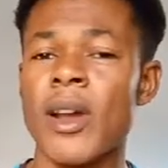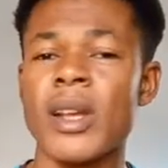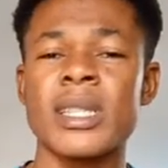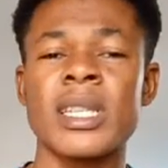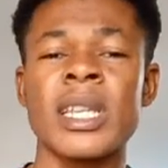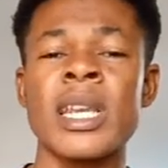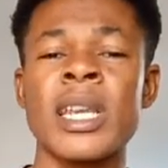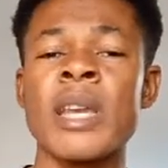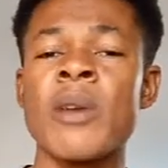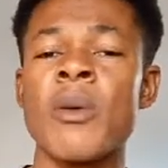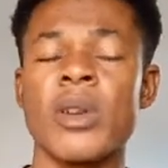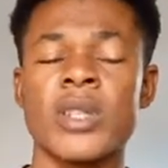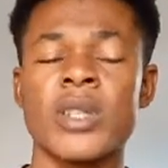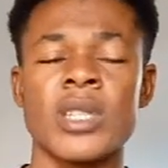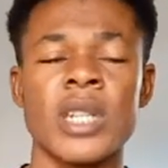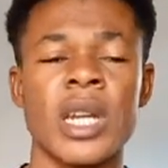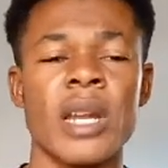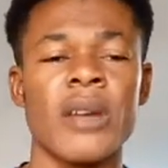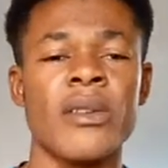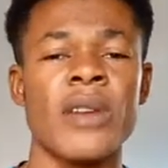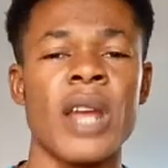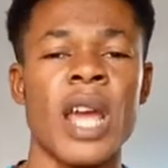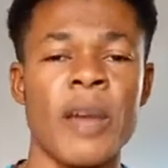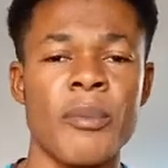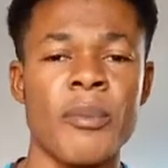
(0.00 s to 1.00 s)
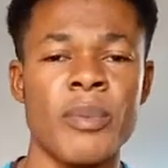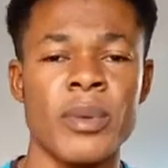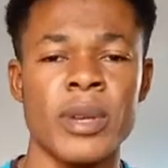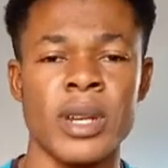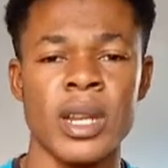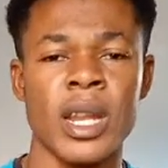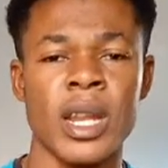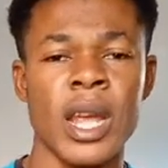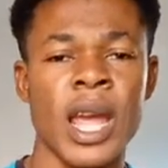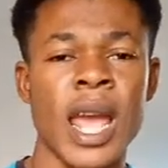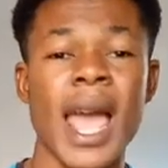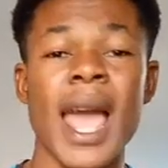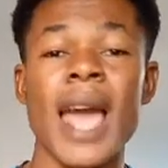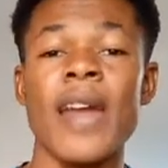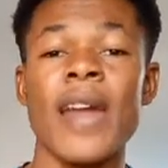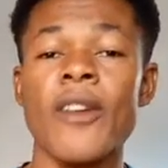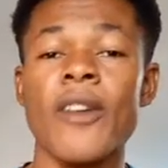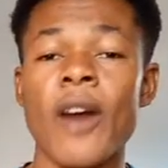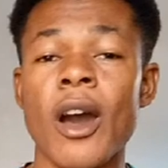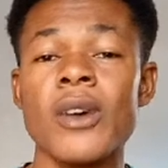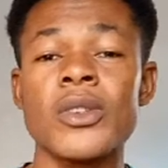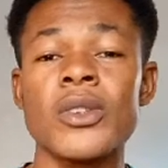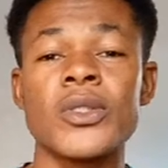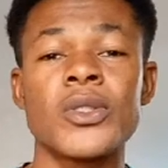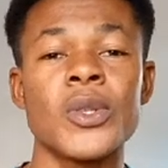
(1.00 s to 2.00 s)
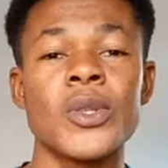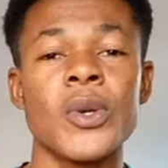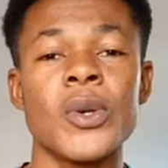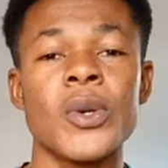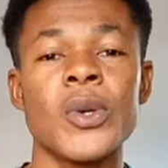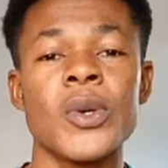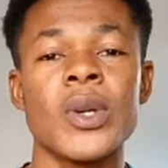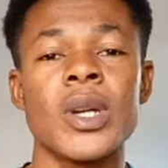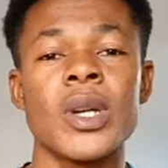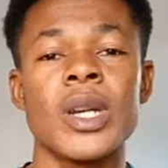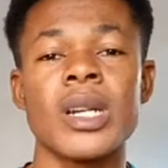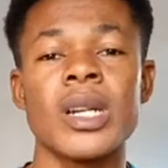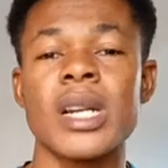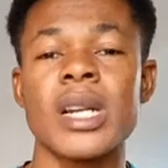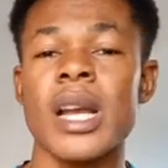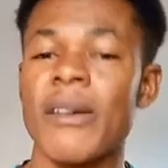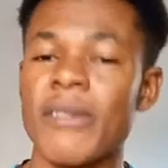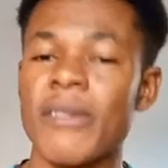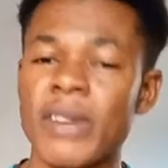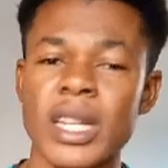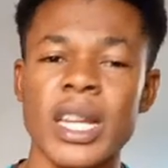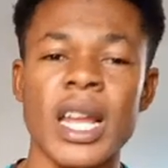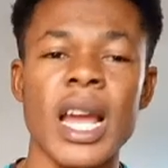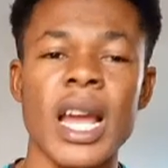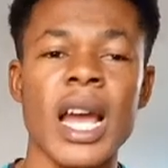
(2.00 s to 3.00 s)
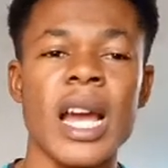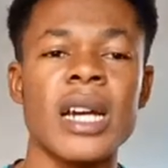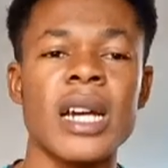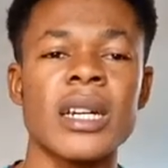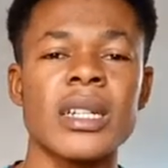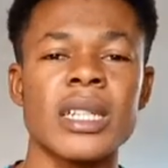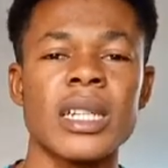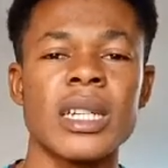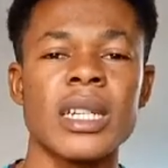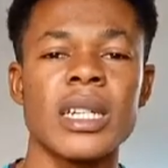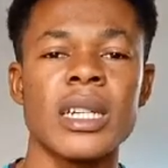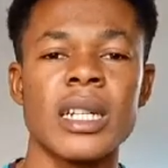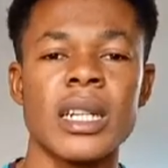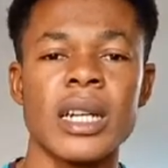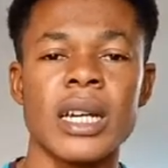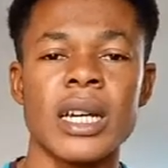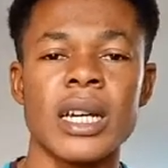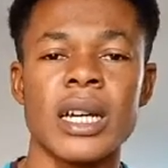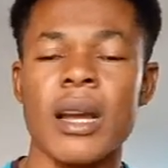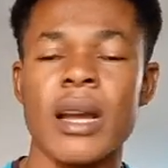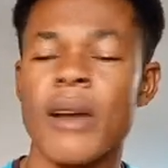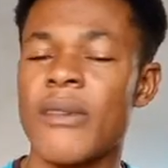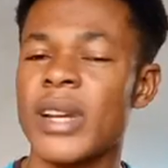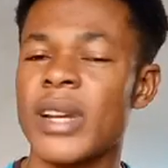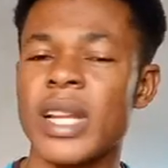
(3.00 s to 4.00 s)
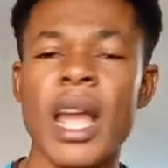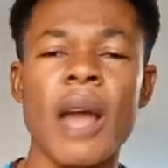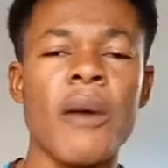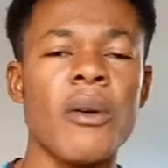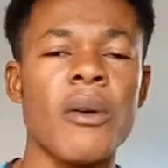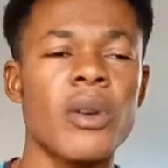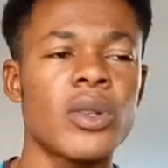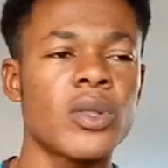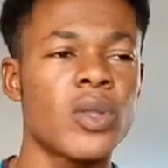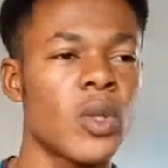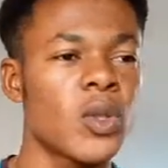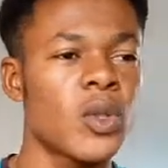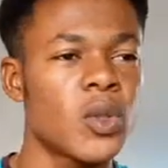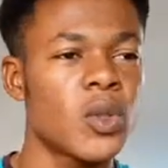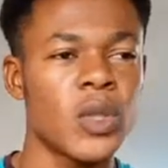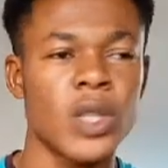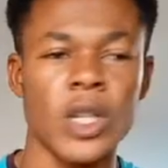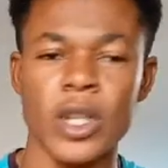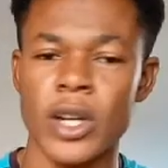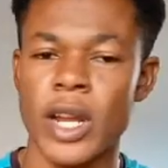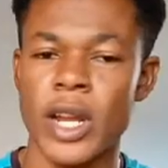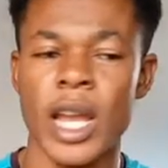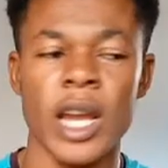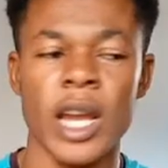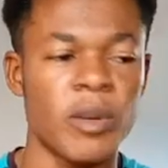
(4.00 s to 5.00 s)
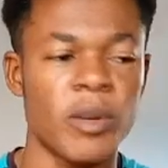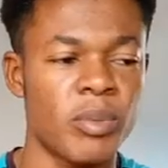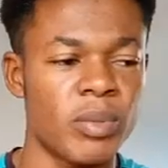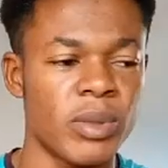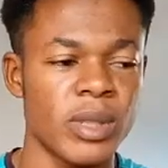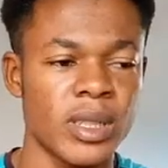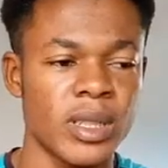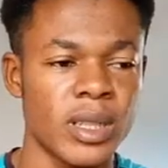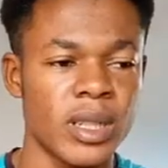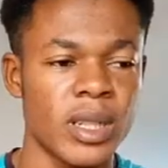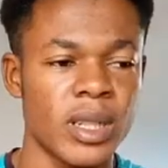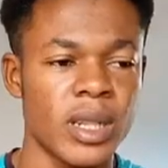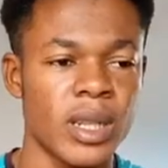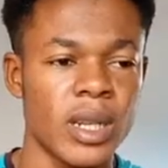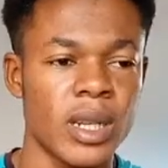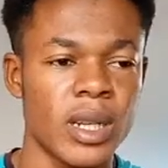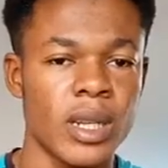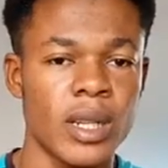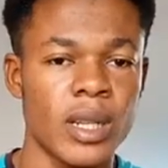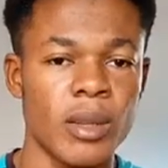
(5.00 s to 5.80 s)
because he was not helping. And also, Kamala was also not helping.